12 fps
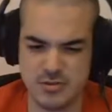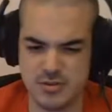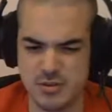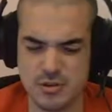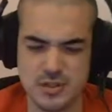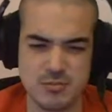you
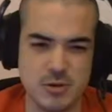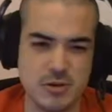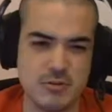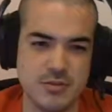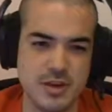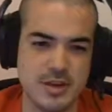just want to
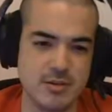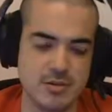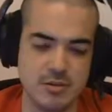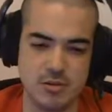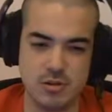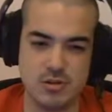find out
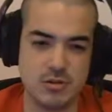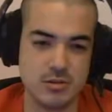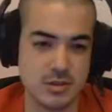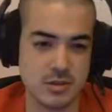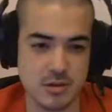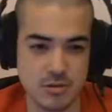the GTO
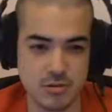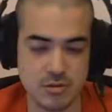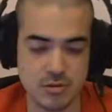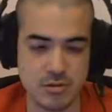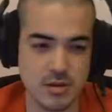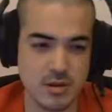
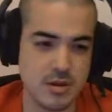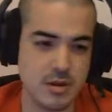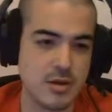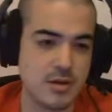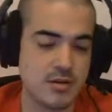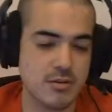solution
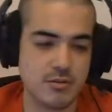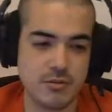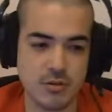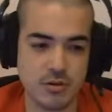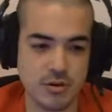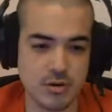
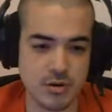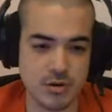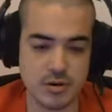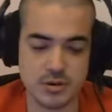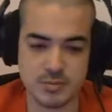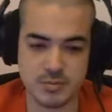for
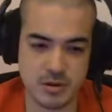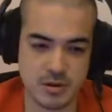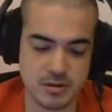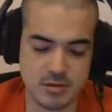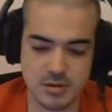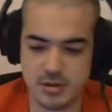a spot,
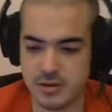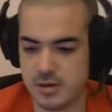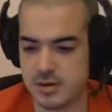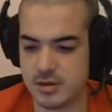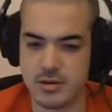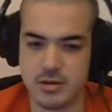then
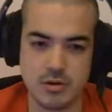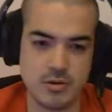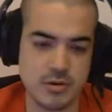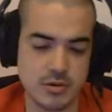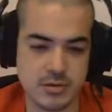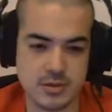yeah, go
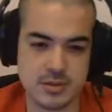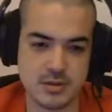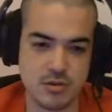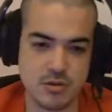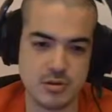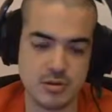into
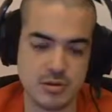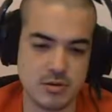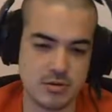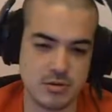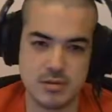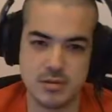
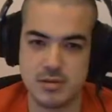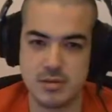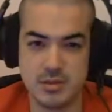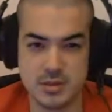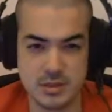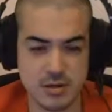InstaGTO.
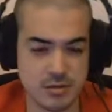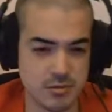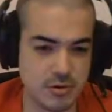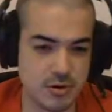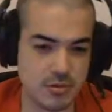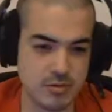There's nothing
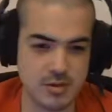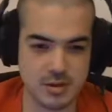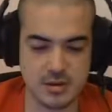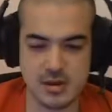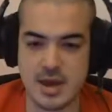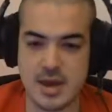wrong with that.
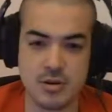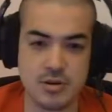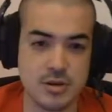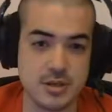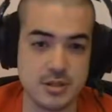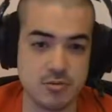
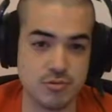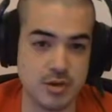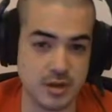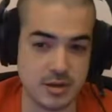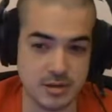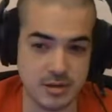Actually, it's
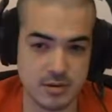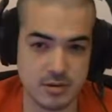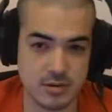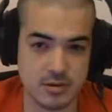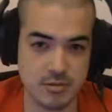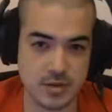great.
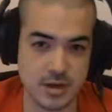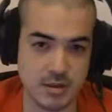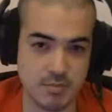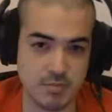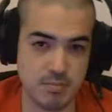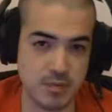That,
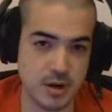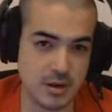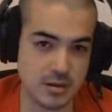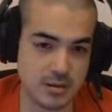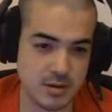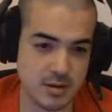
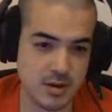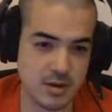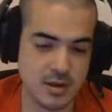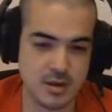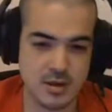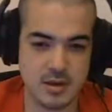but
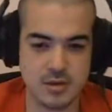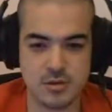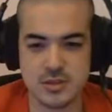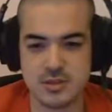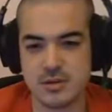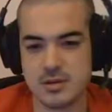it's
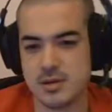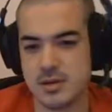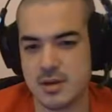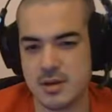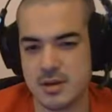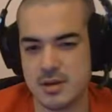just not
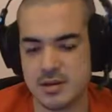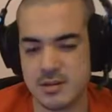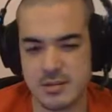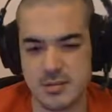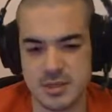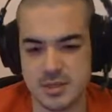
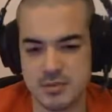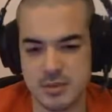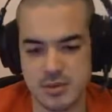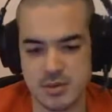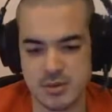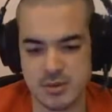the best way
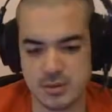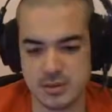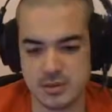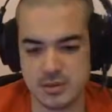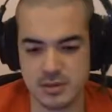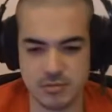to use the
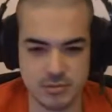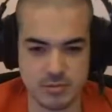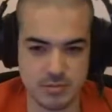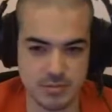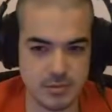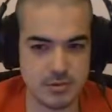study group.
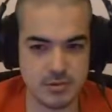You